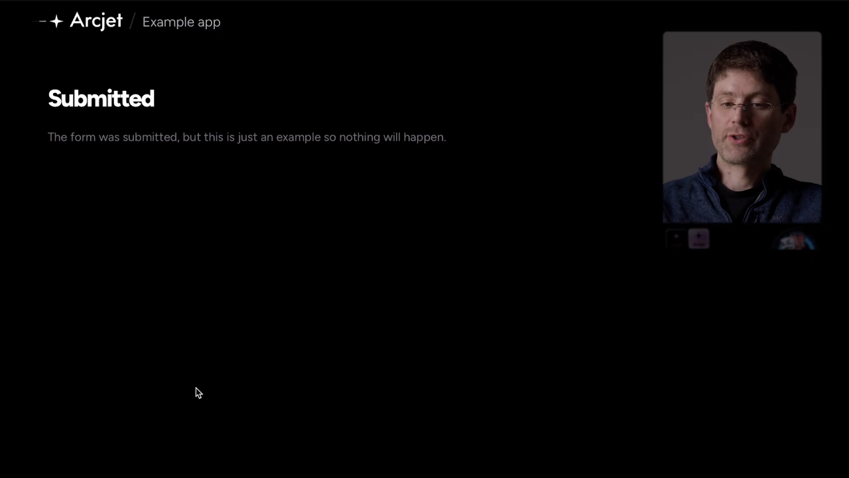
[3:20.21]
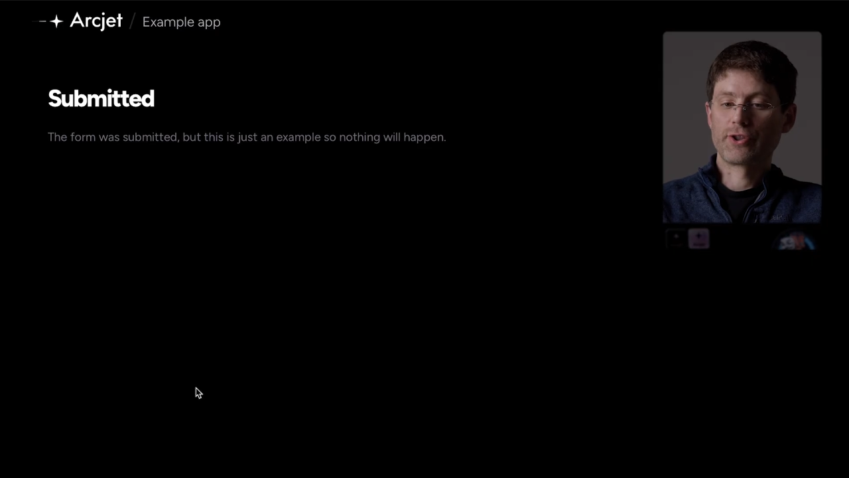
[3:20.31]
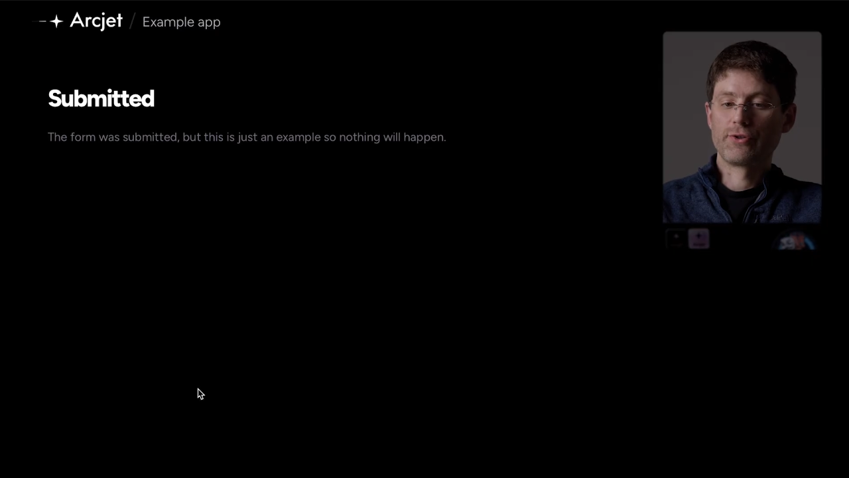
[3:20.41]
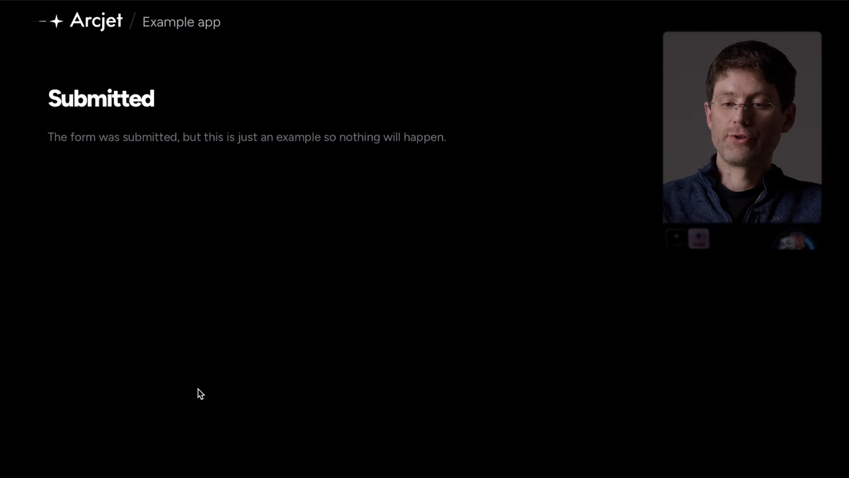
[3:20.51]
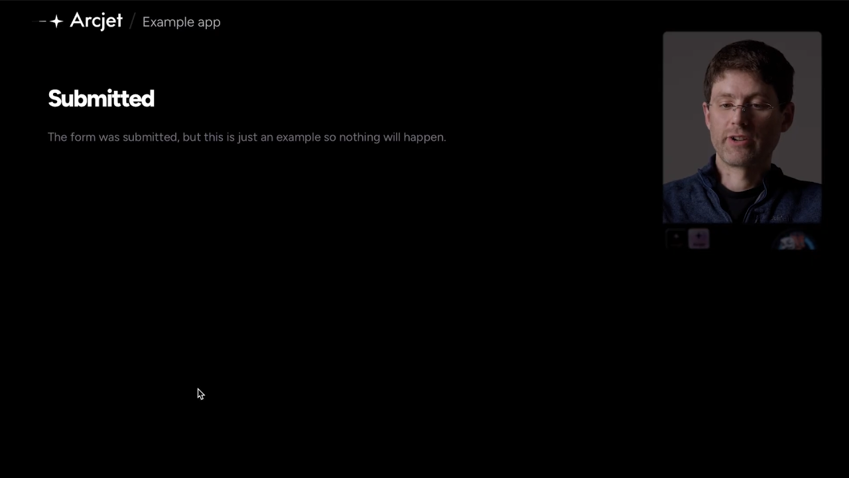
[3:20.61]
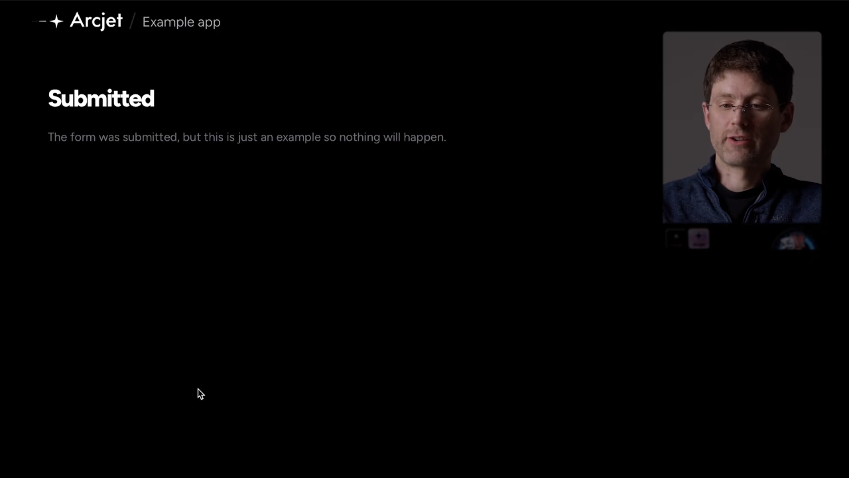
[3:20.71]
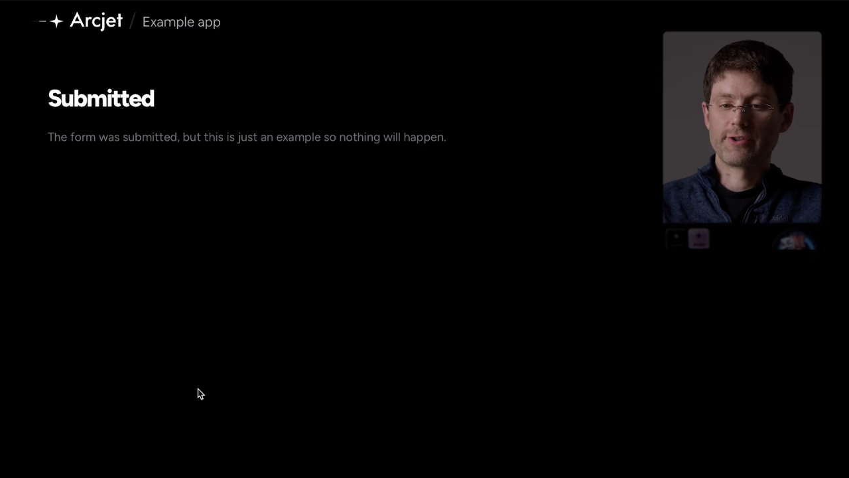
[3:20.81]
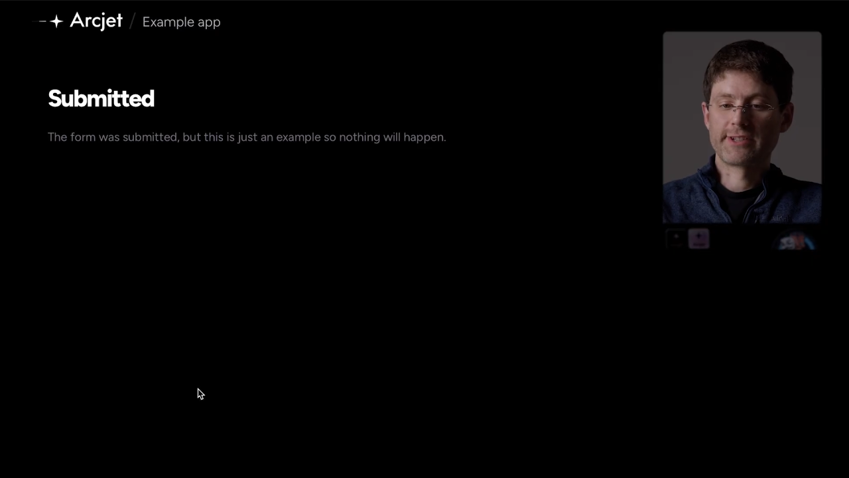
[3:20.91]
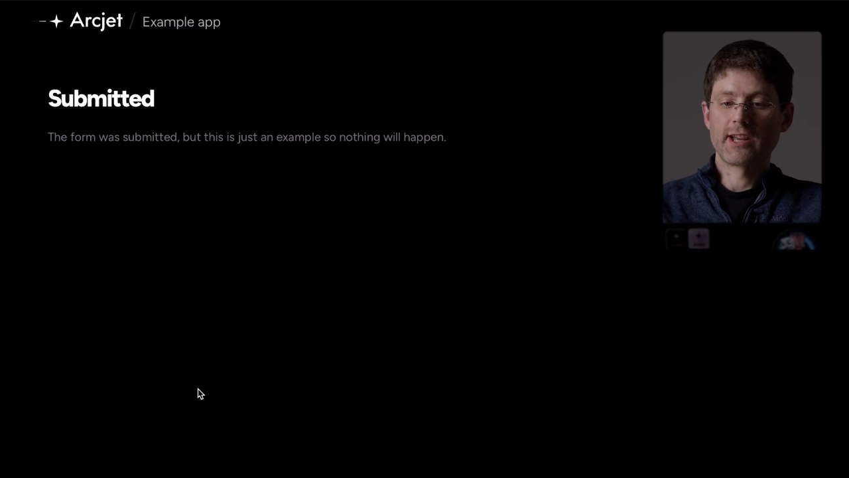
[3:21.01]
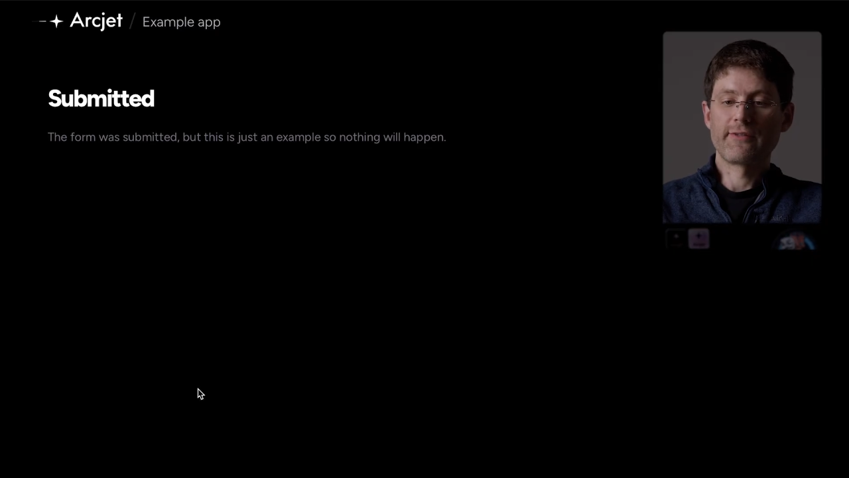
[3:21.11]
to trigger
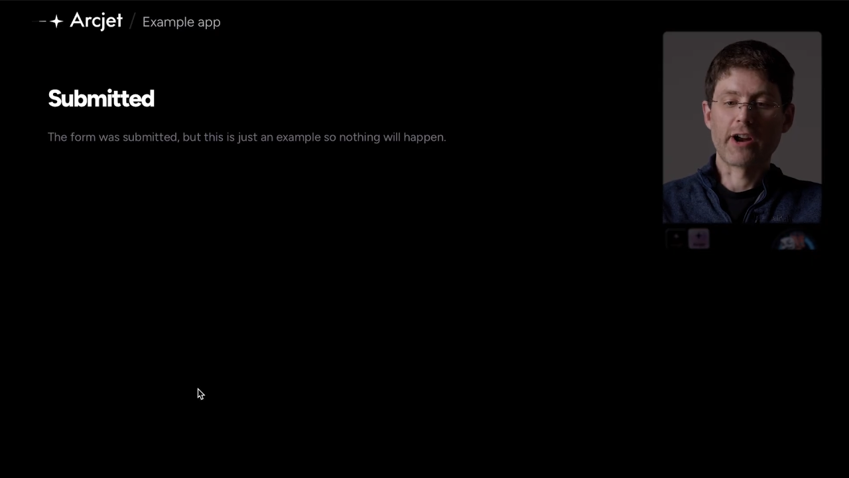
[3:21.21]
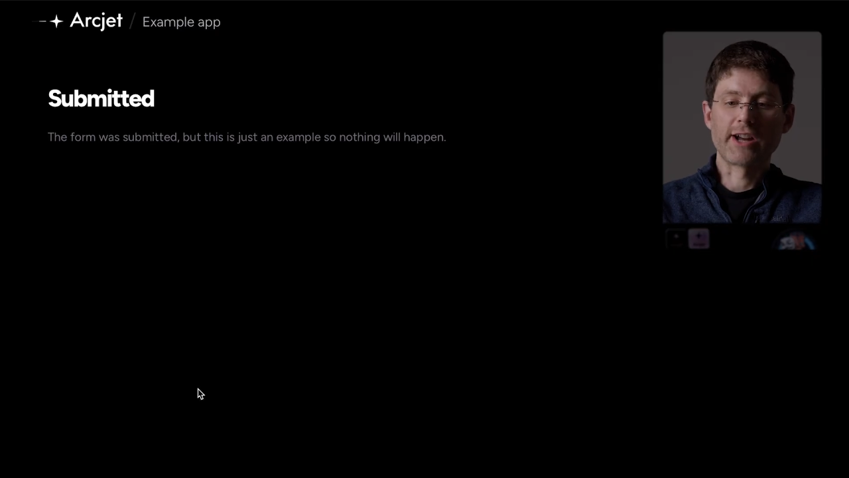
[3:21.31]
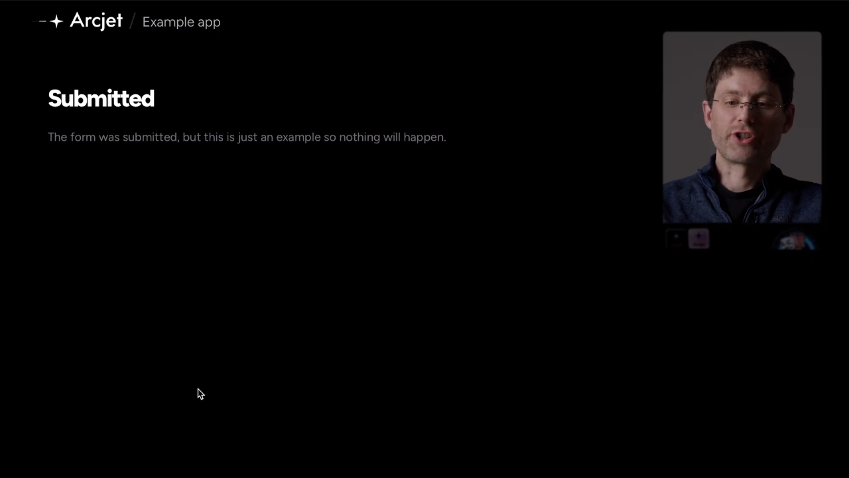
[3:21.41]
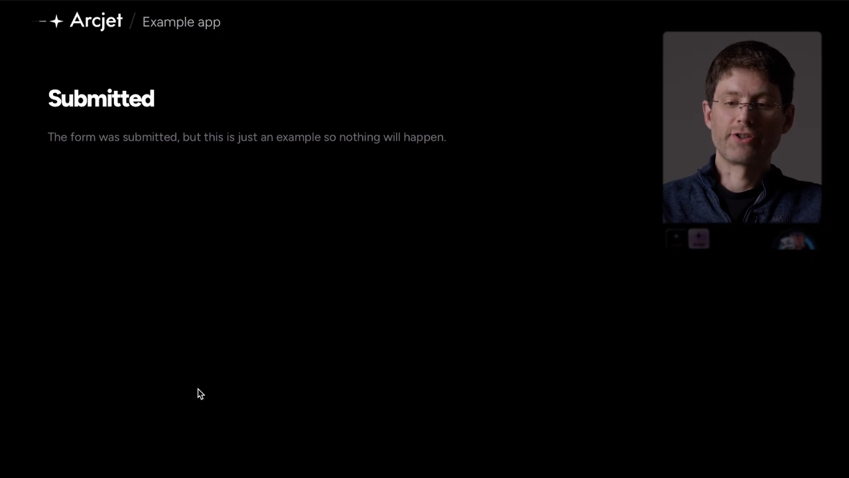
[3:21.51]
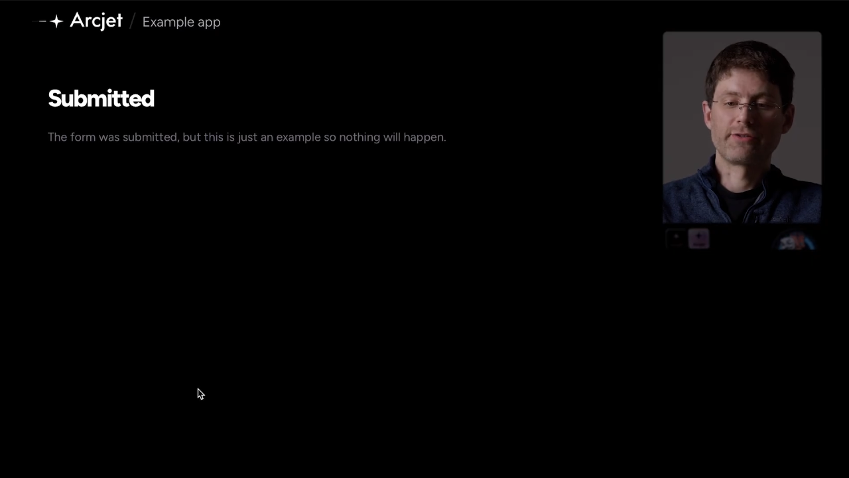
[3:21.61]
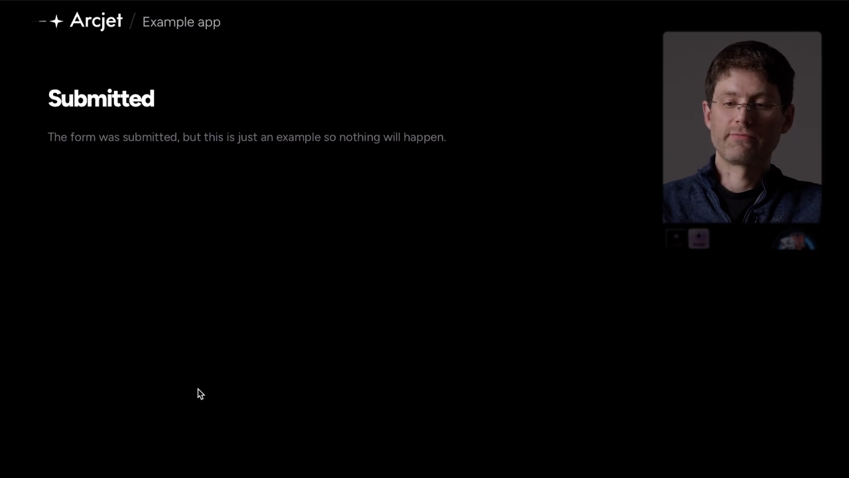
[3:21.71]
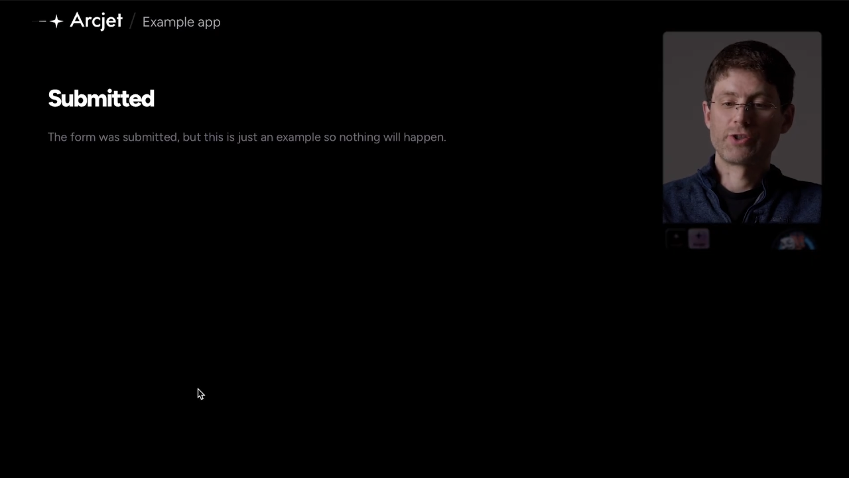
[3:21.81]
the server action